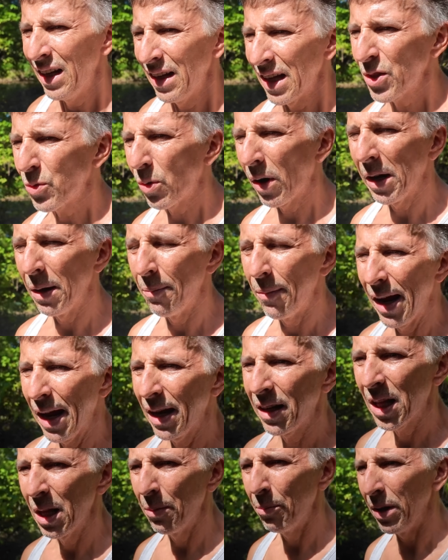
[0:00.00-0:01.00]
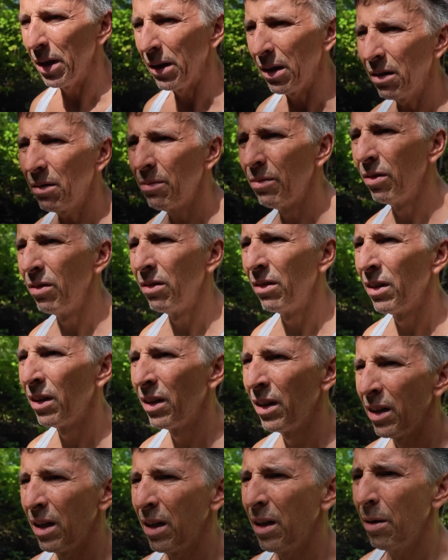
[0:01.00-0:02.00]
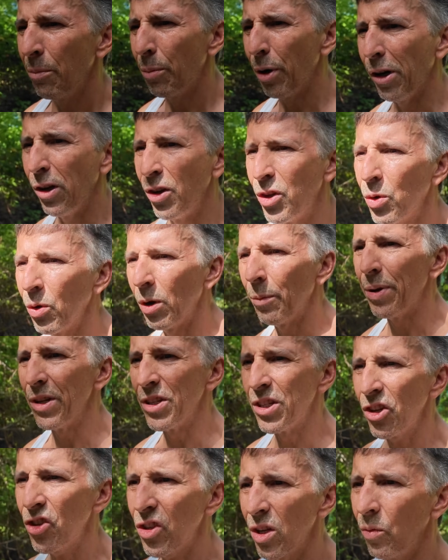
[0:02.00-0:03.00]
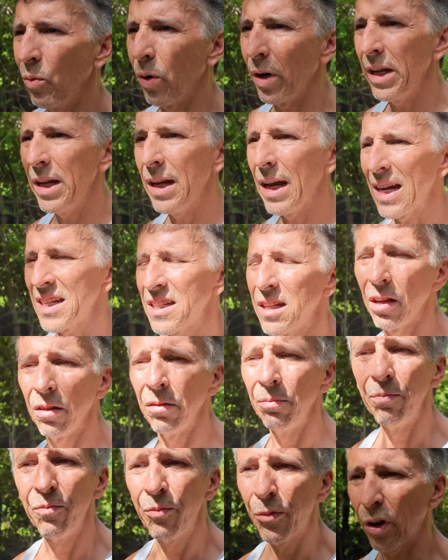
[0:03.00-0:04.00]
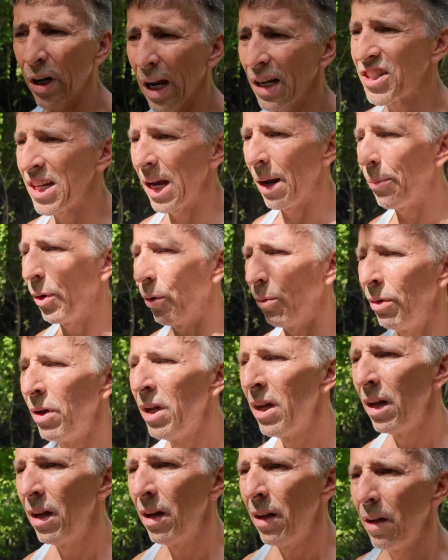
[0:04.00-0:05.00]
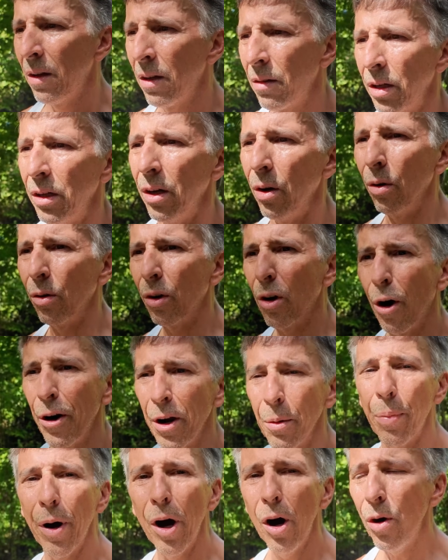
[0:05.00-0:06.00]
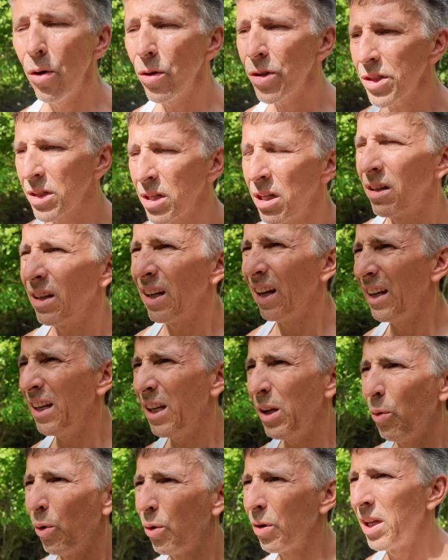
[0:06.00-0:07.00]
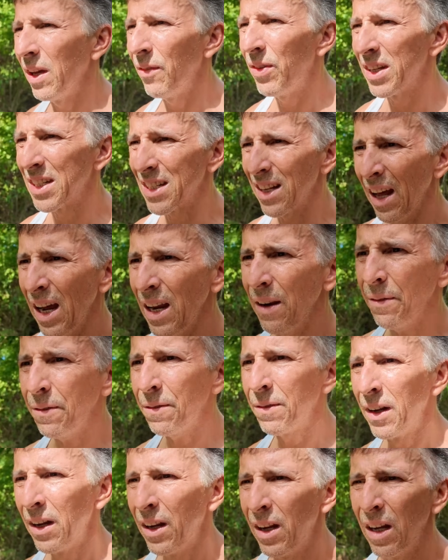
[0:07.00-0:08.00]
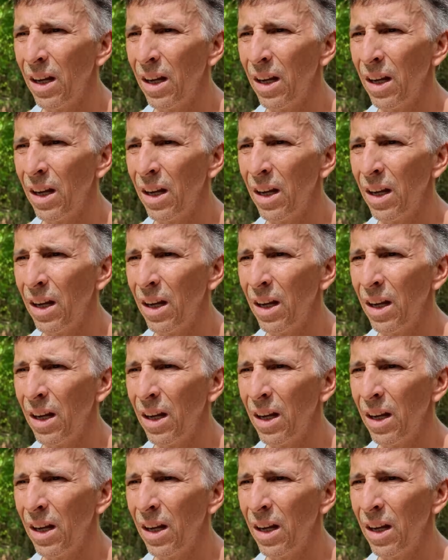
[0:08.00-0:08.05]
That's why a man can be put into a position where he has to, for example, guard a post, and he will give his life